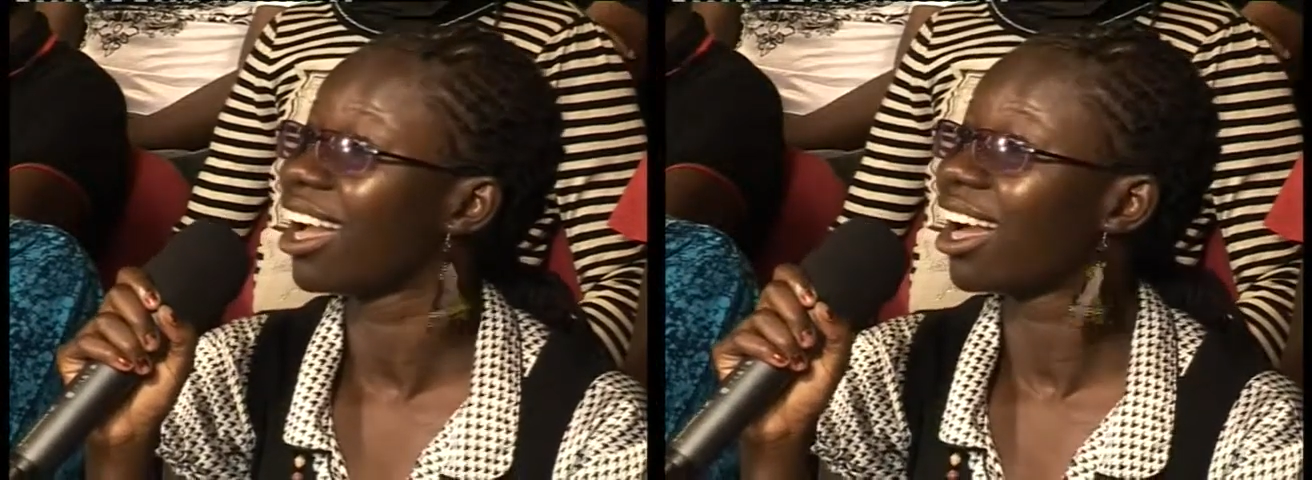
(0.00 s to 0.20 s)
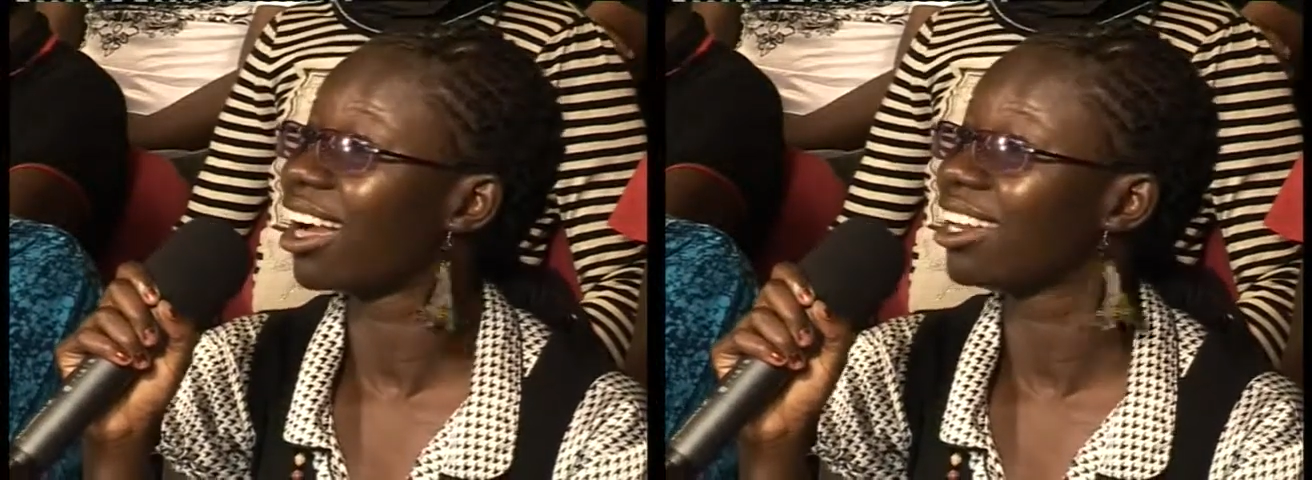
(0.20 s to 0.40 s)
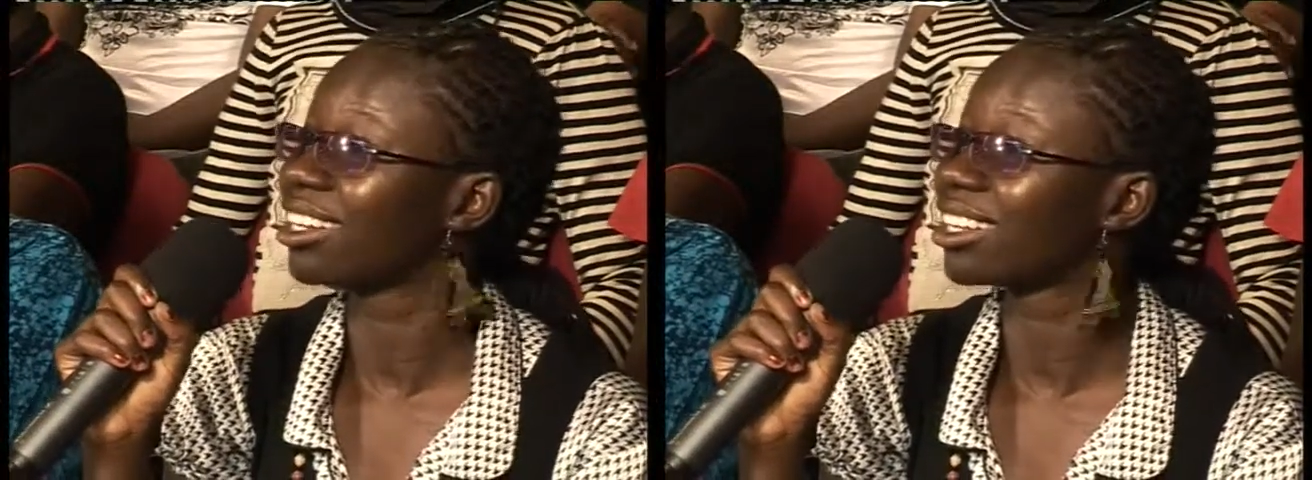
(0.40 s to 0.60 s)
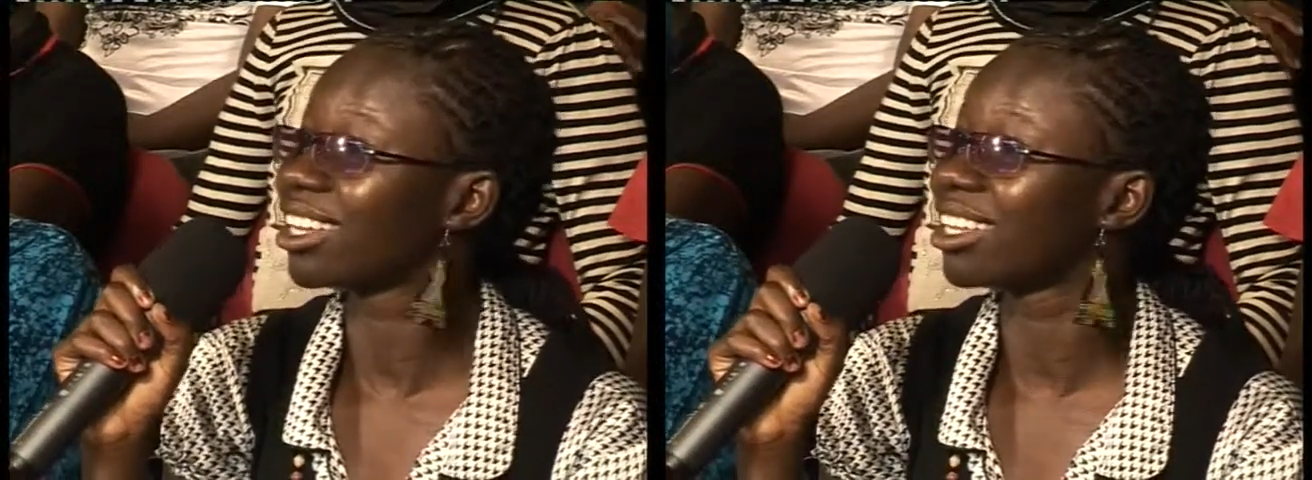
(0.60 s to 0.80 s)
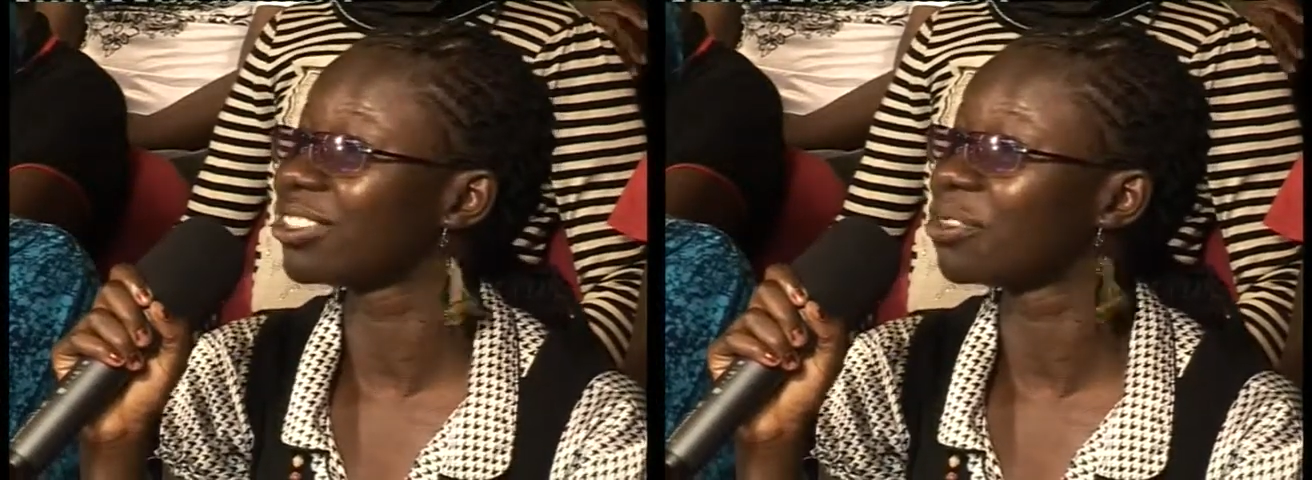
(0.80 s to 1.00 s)
And in
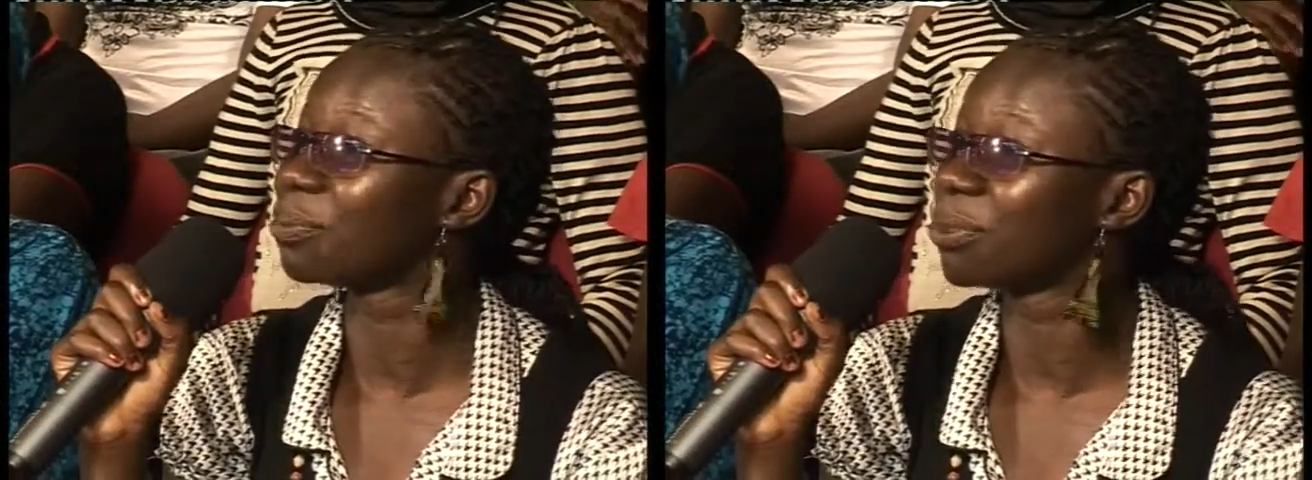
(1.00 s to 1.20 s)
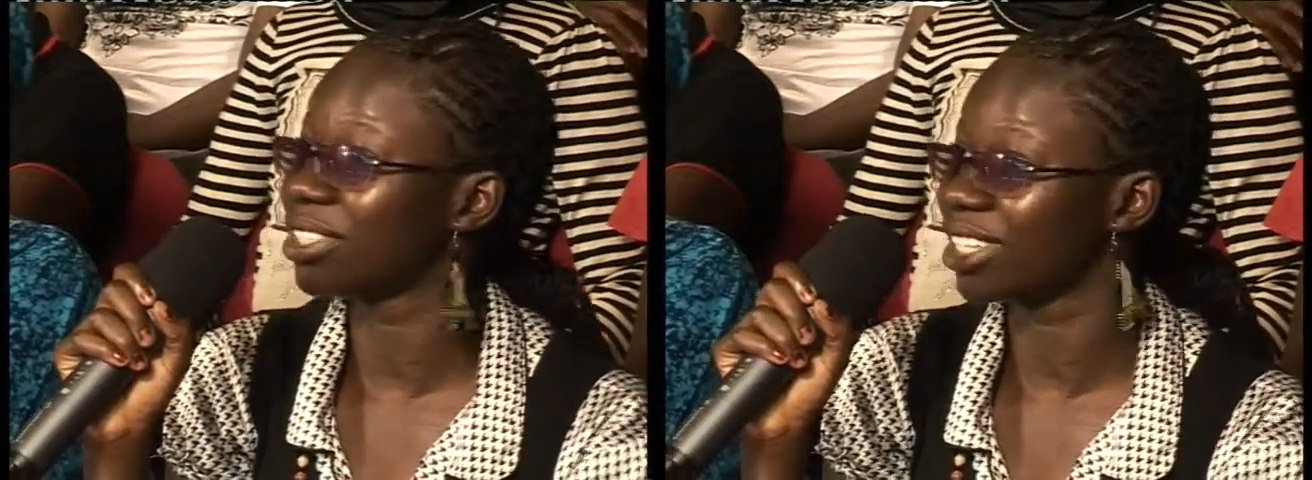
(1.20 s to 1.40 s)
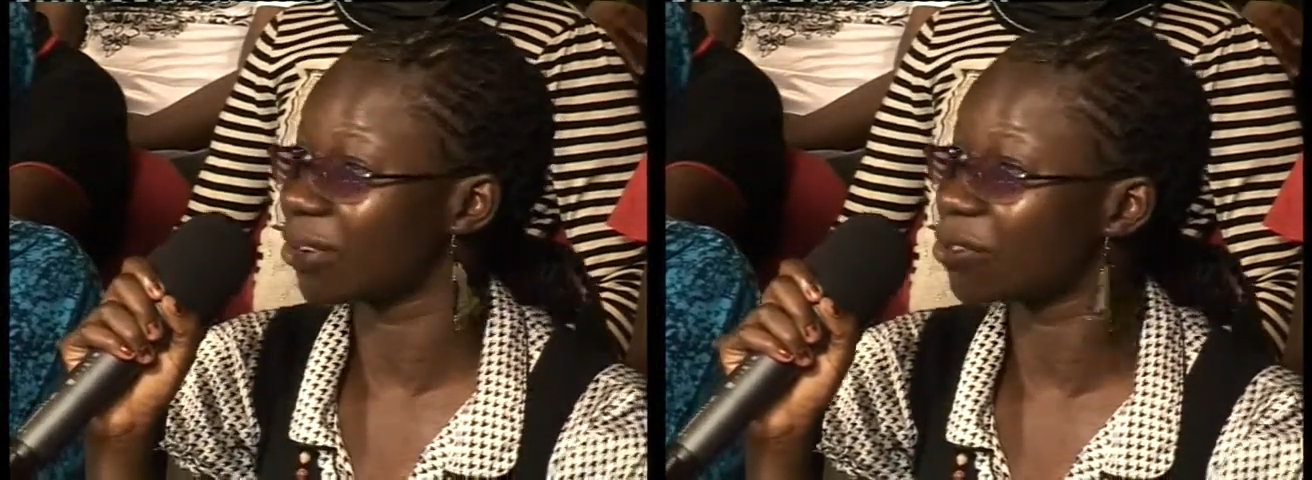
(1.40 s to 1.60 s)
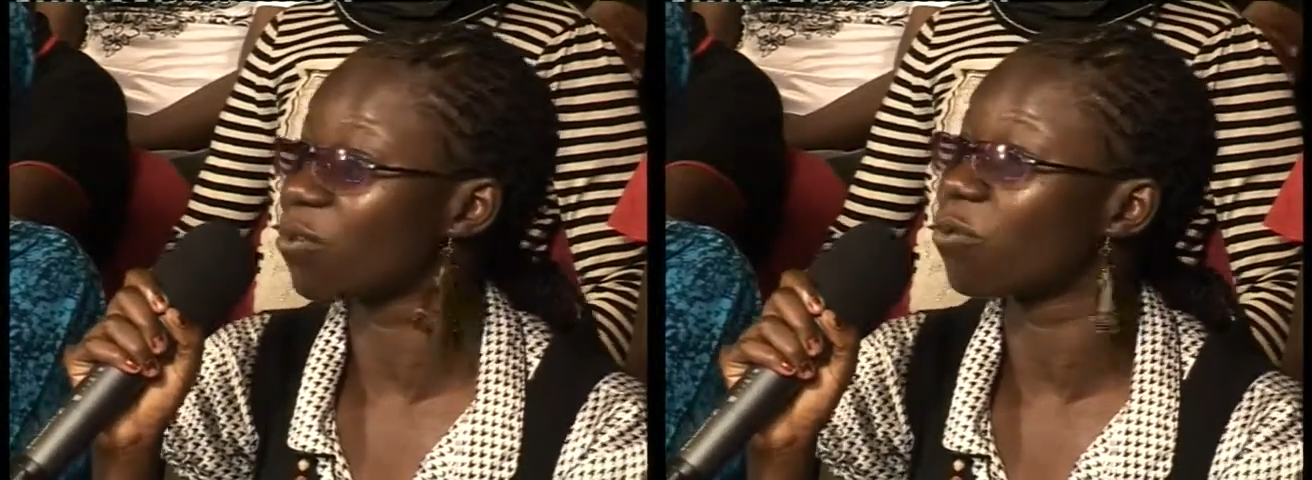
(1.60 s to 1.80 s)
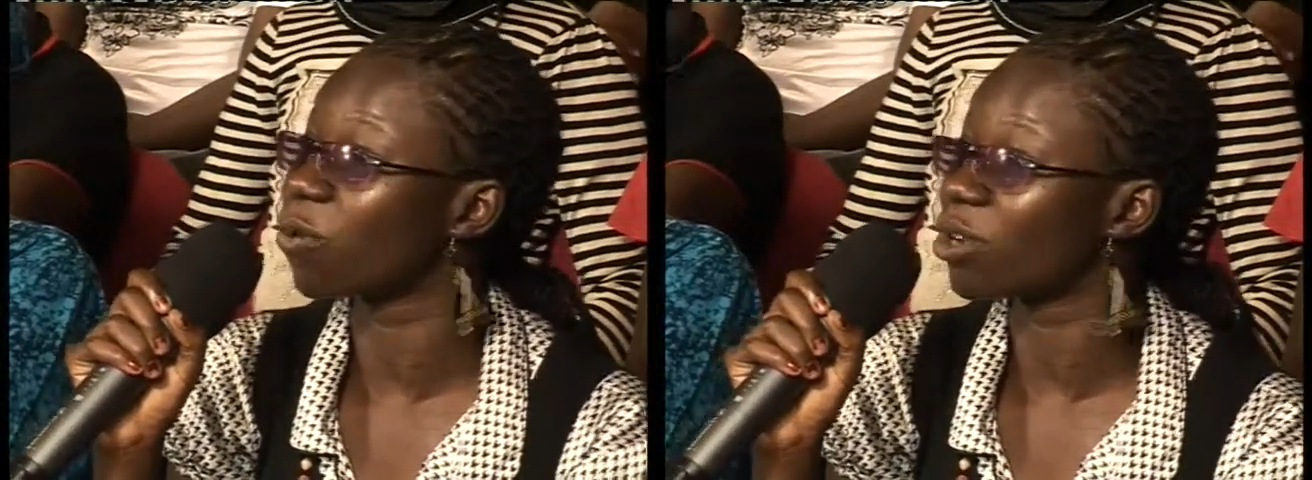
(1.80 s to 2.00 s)
case you put in a lot
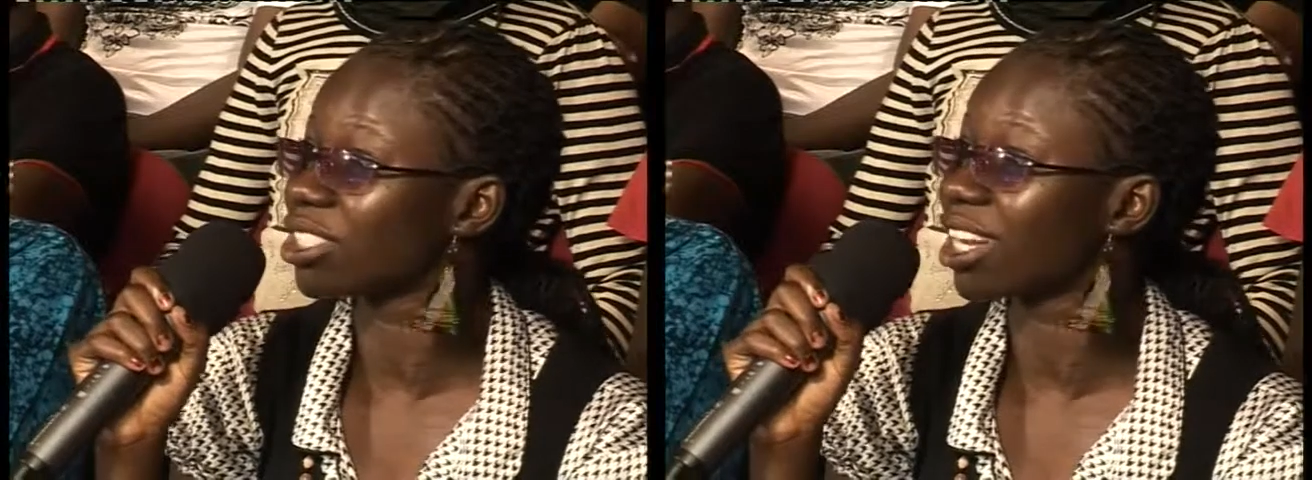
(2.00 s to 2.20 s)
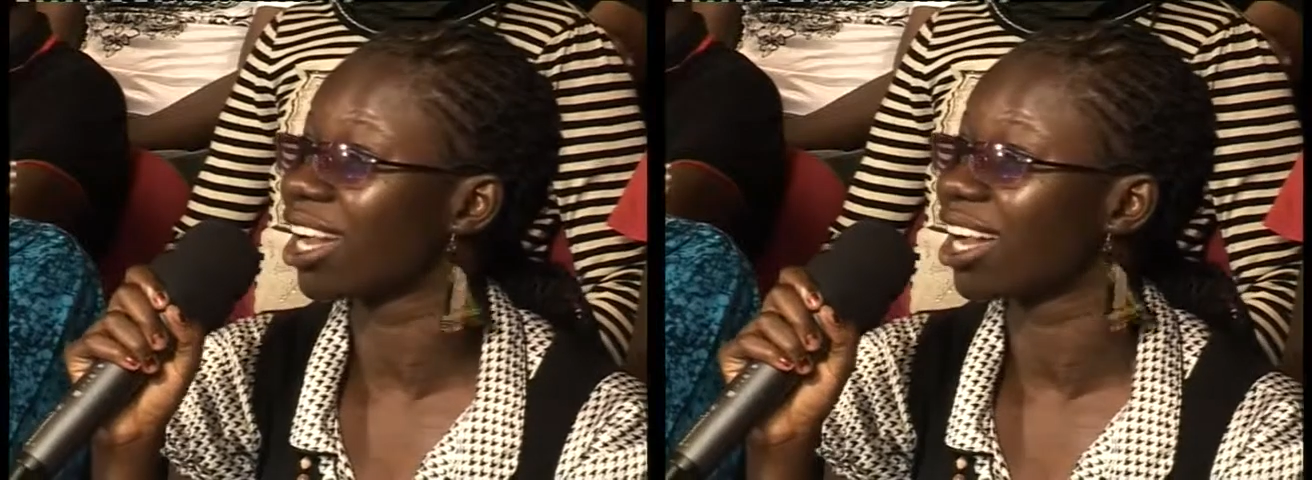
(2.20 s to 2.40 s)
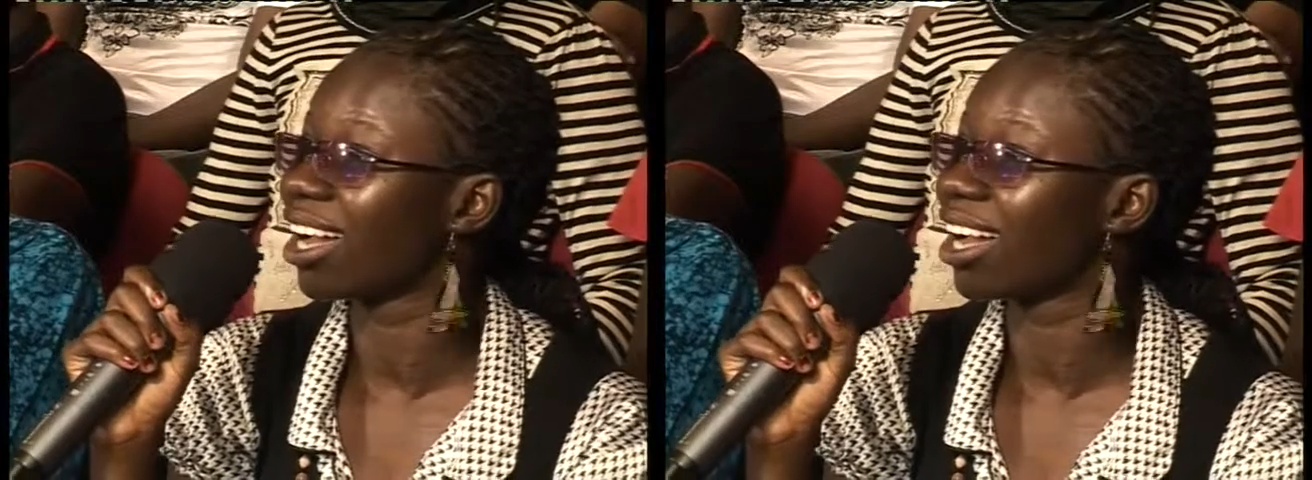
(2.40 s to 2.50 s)
of water,